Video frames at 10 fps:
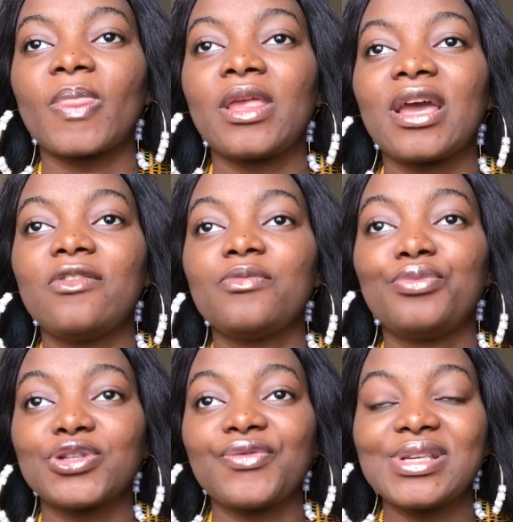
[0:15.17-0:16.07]
you can't even
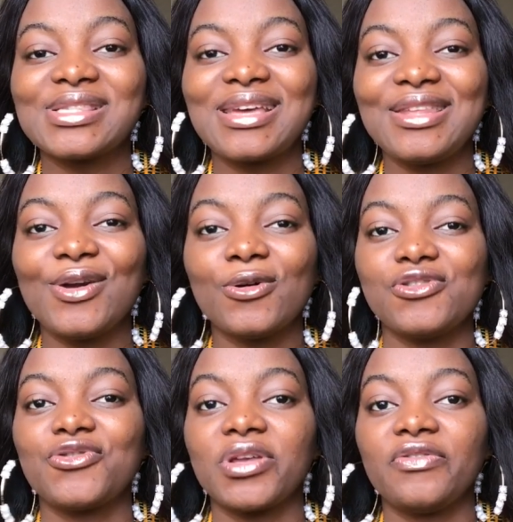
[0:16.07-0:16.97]
boost up a steady
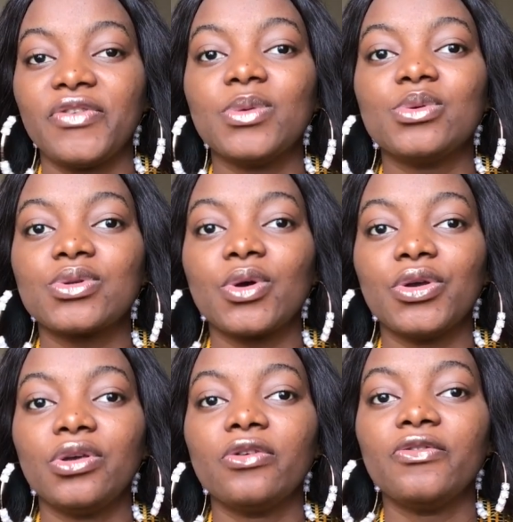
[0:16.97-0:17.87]
100 views
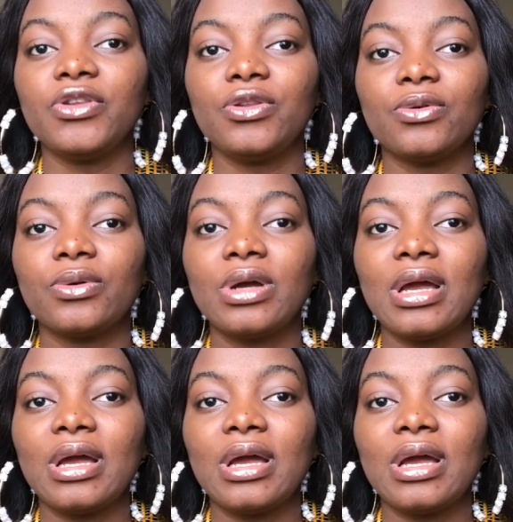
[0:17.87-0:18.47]
on your video.